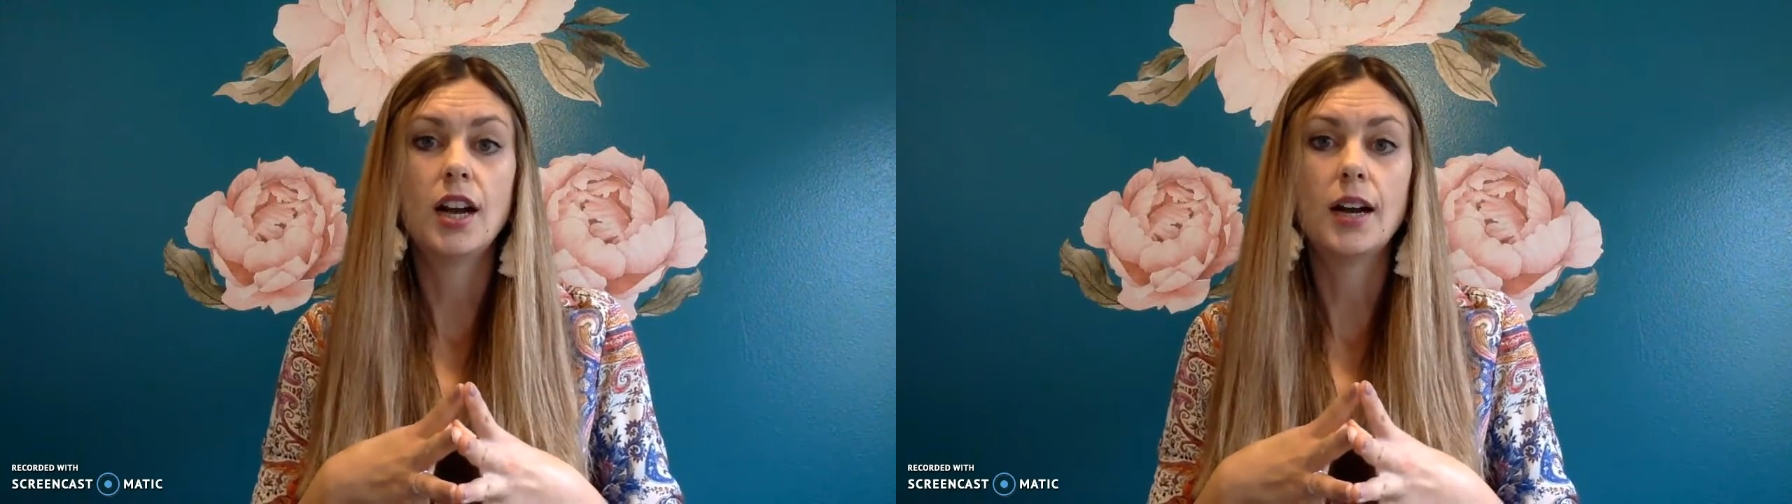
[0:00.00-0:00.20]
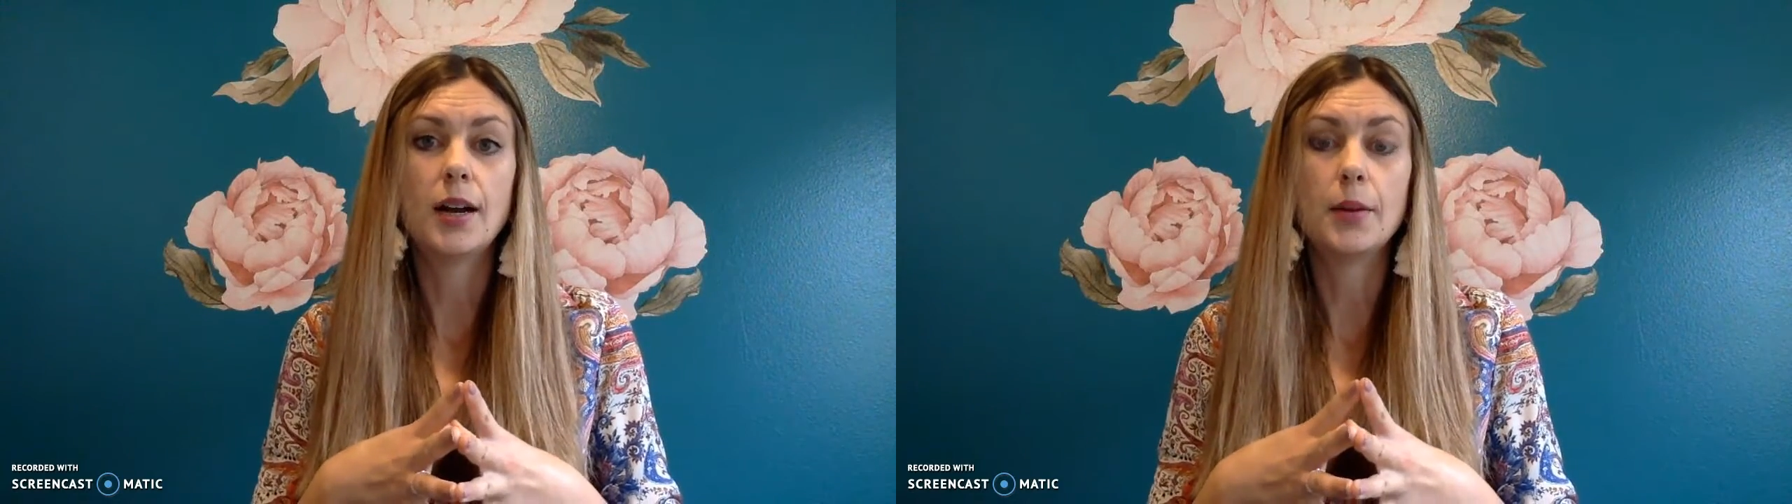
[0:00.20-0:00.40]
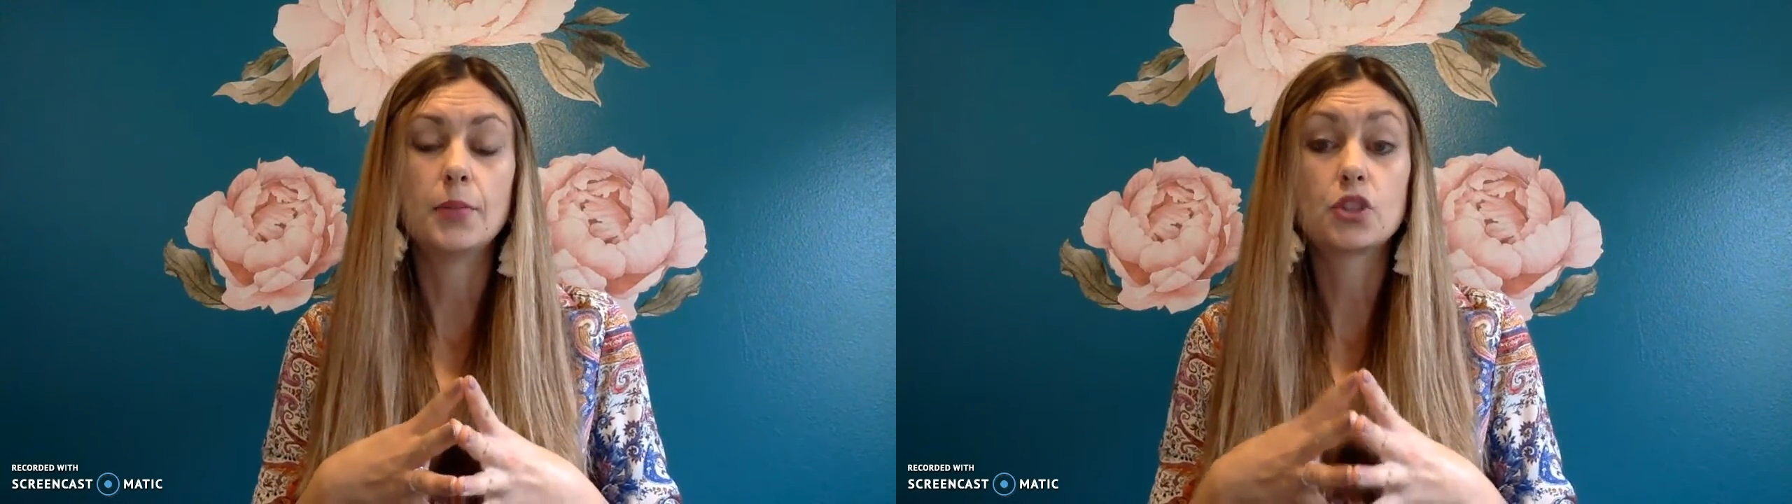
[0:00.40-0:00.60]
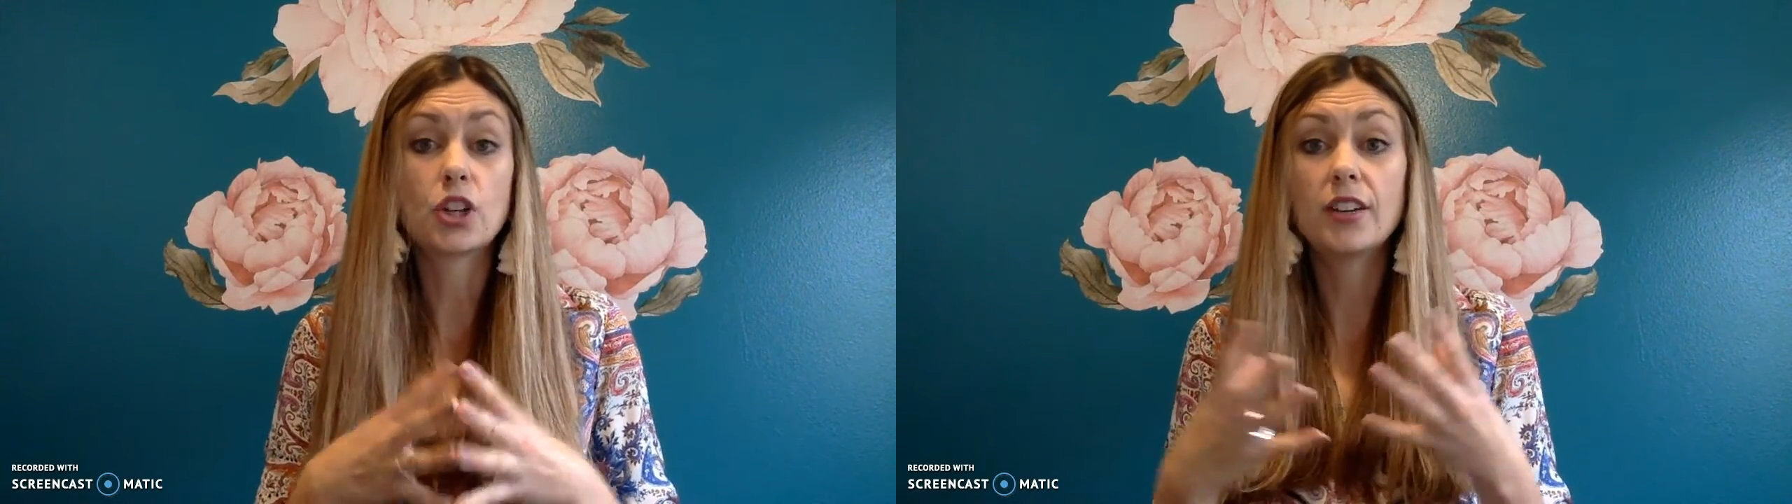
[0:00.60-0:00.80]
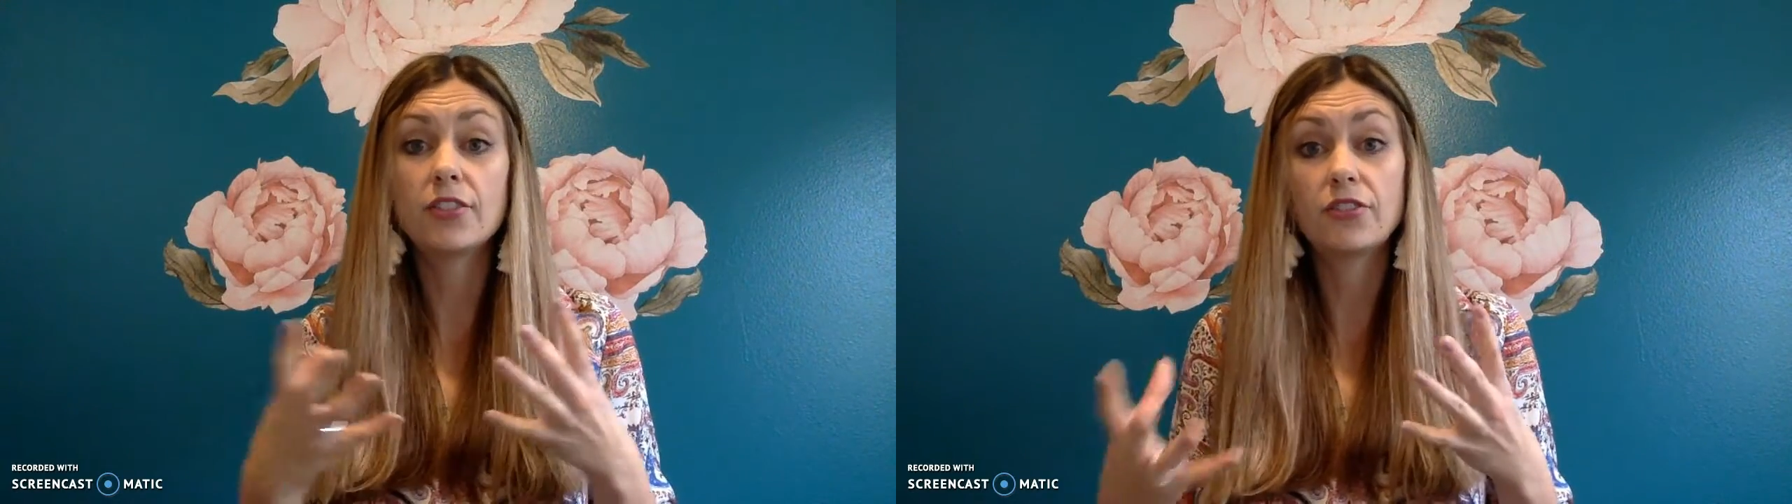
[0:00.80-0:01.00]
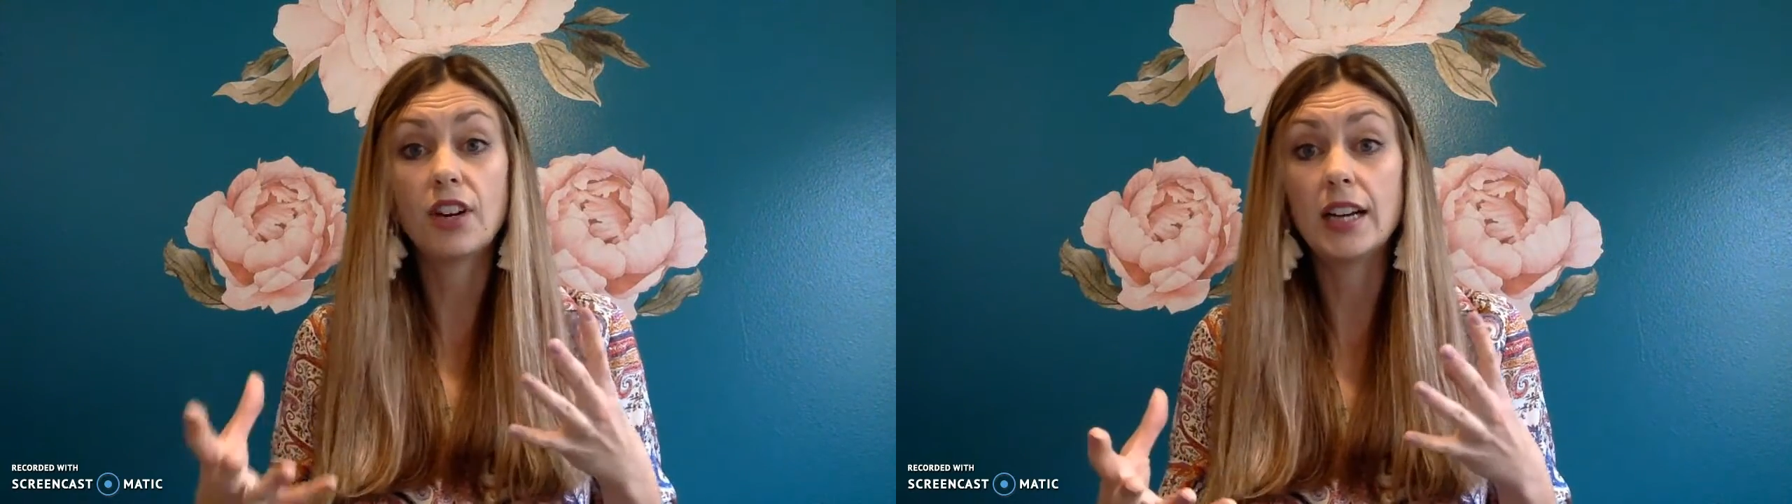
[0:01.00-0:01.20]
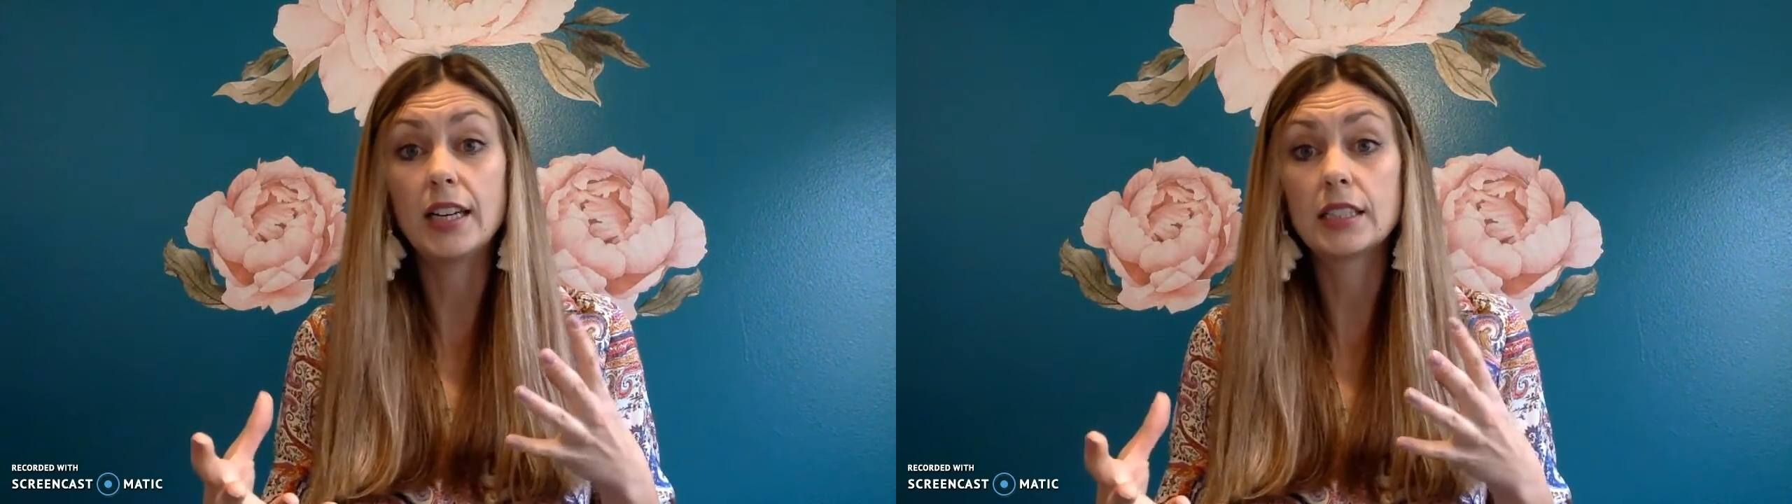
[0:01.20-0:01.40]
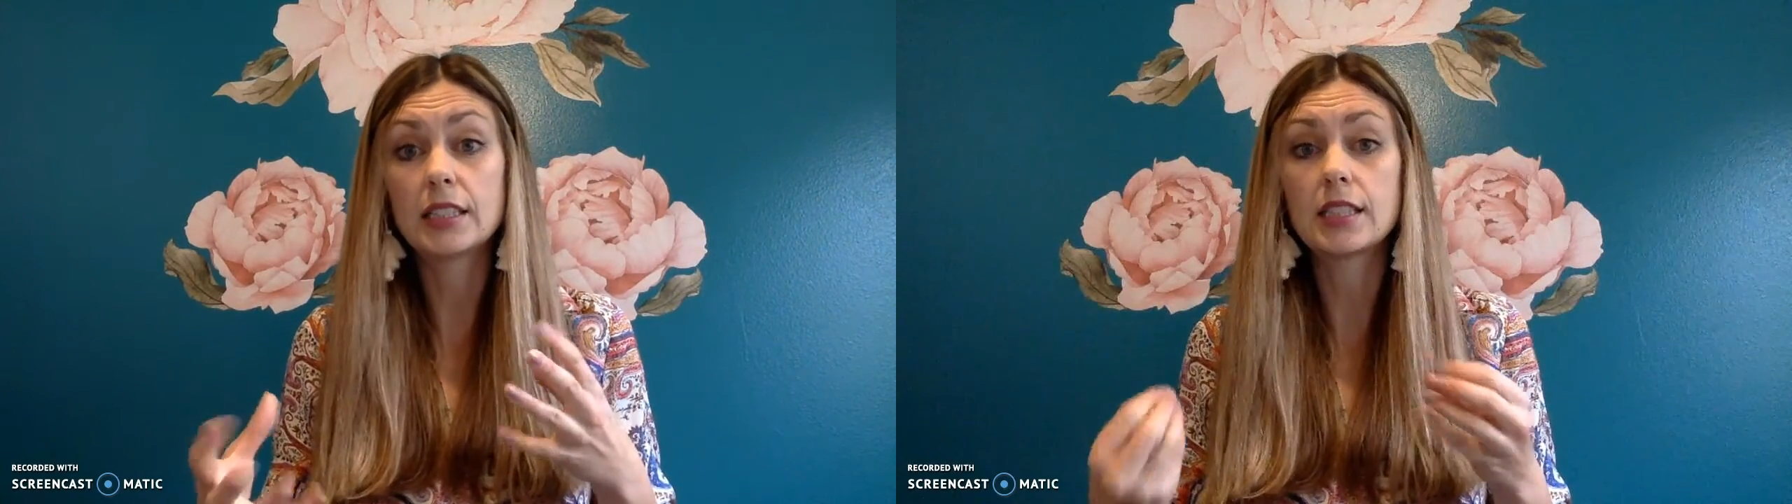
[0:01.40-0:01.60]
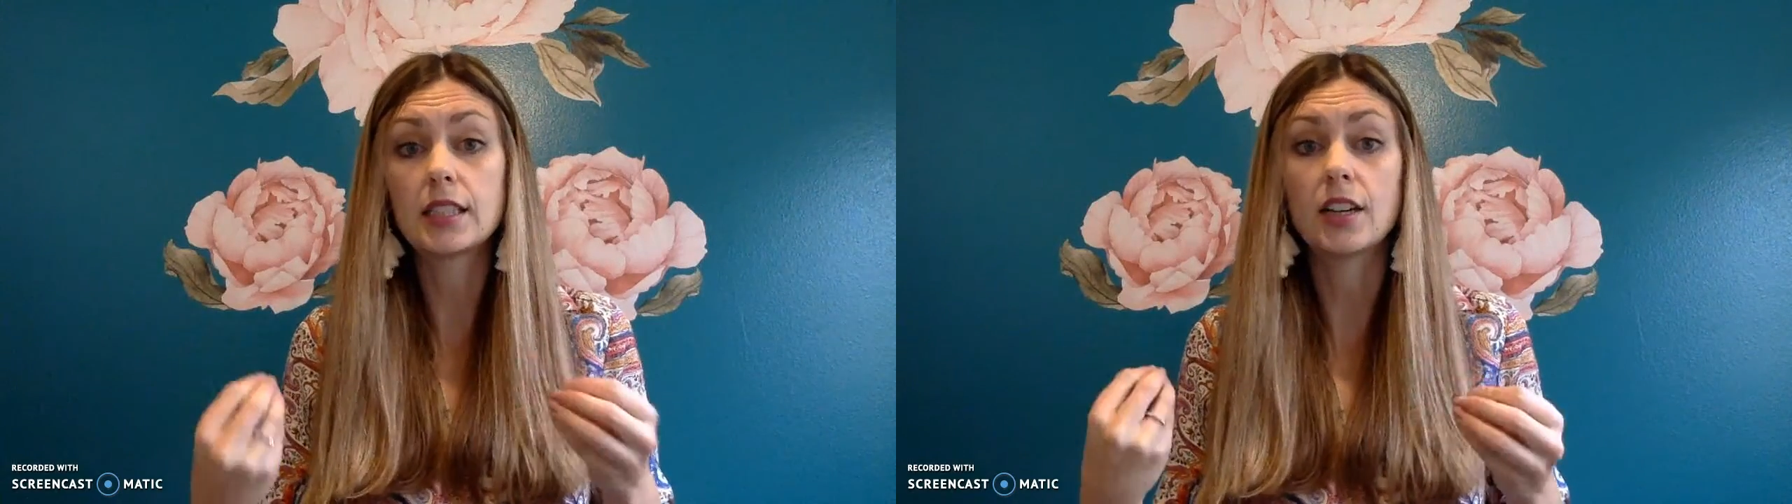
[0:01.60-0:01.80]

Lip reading: try to find